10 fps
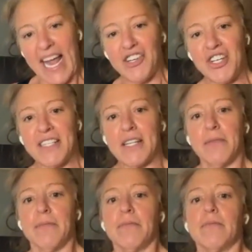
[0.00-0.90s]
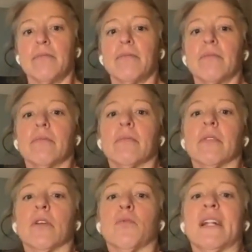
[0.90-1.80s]
And just
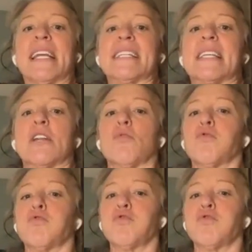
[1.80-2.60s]
release it.